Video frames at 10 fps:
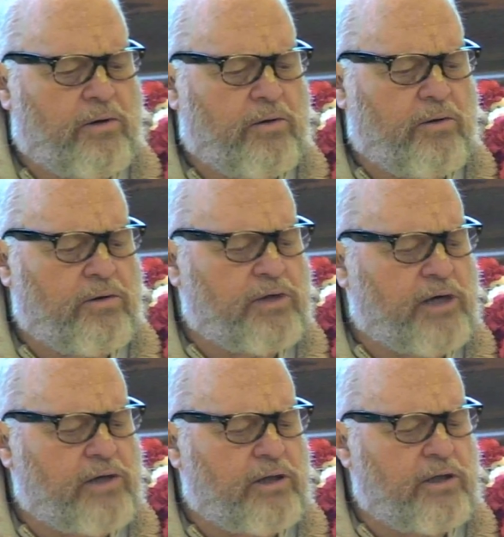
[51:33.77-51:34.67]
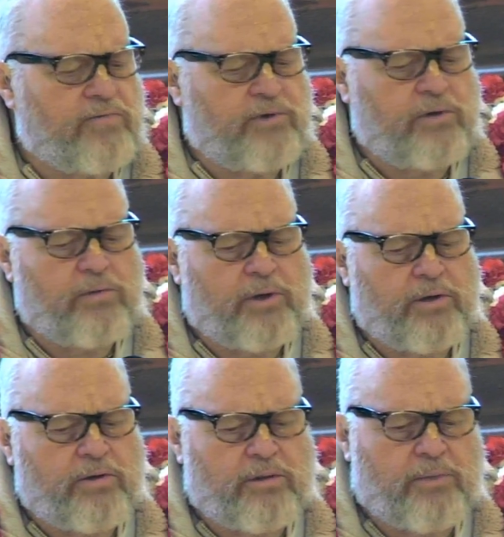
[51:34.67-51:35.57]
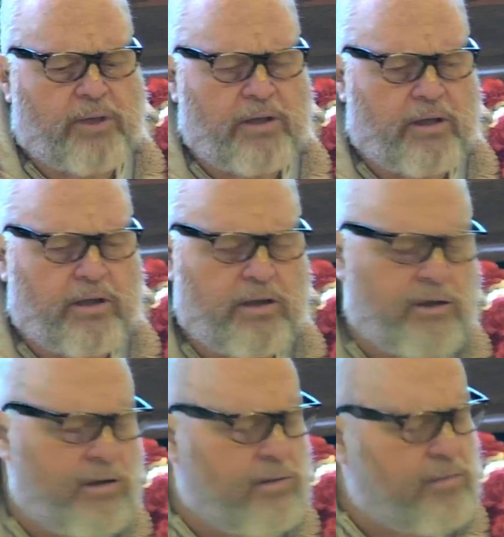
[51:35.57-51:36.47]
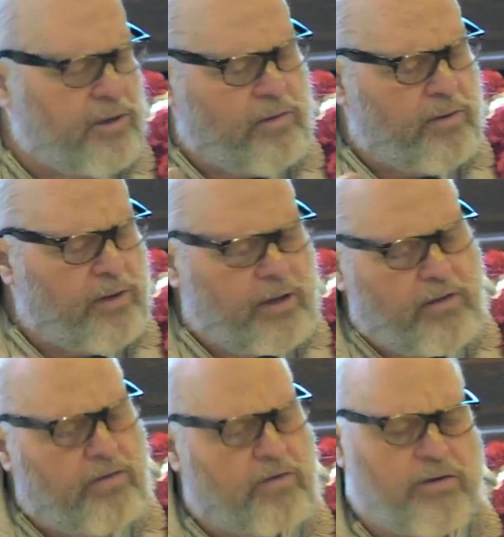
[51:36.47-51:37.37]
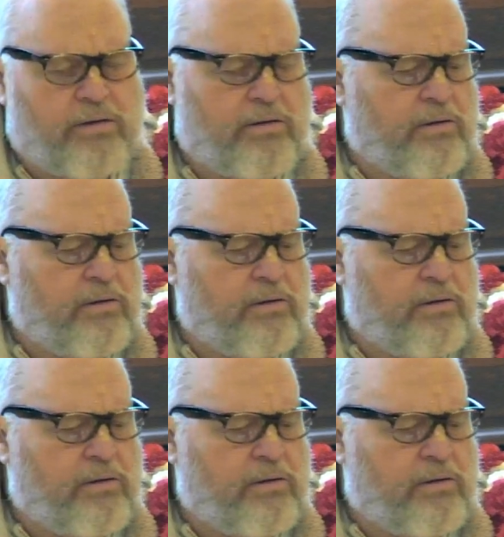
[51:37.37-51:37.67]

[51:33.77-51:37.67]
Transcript: guru is actually giving you what your sambandha is, but no one hears.